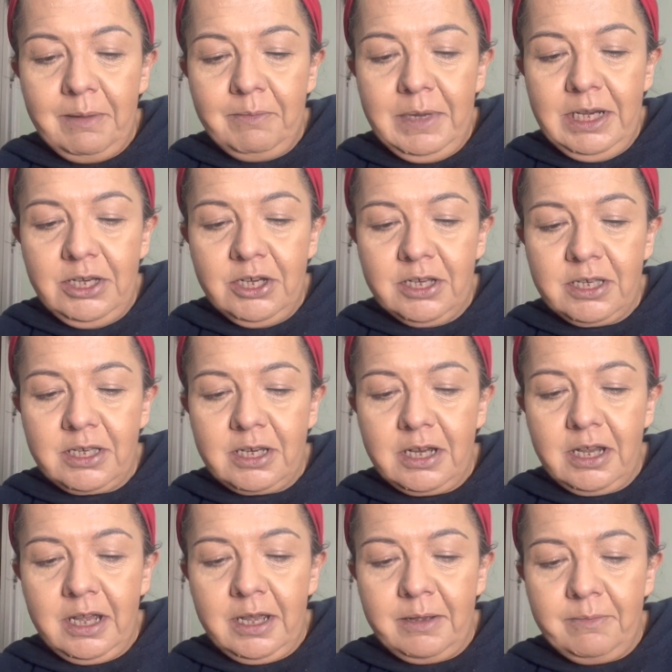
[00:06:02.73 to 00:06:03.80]
me just
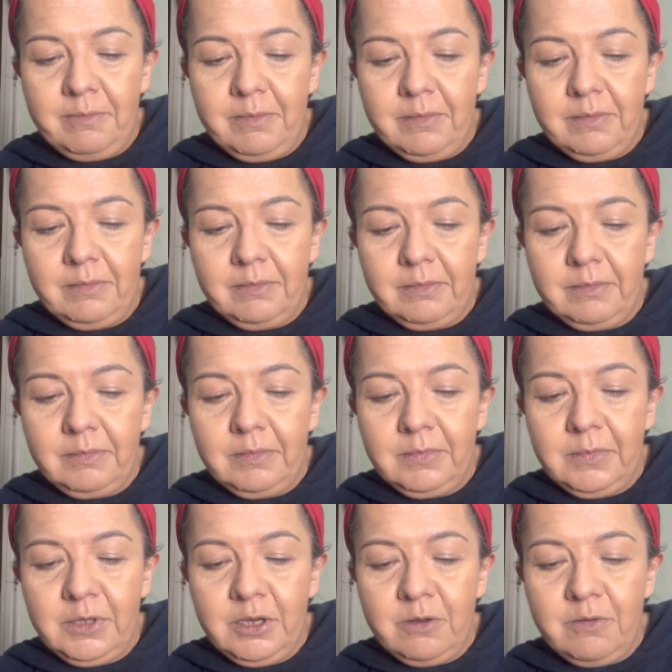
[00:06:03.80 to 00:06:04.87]

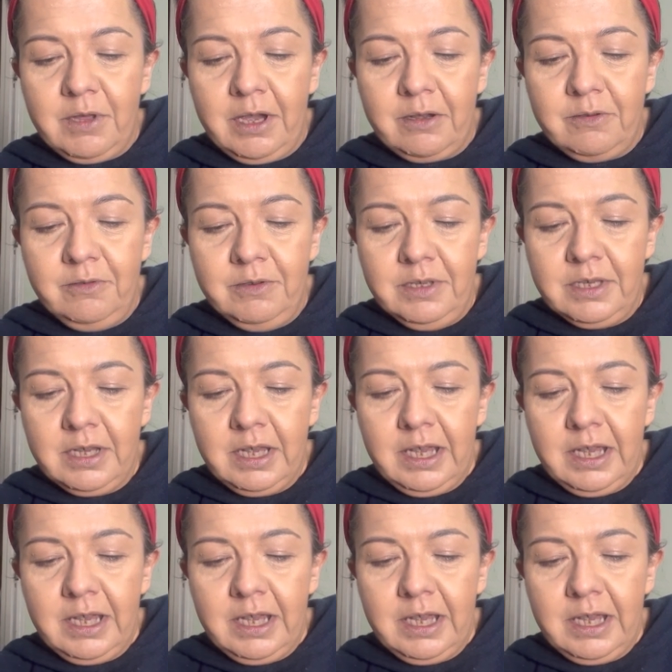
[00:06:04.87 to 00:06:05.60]
do those.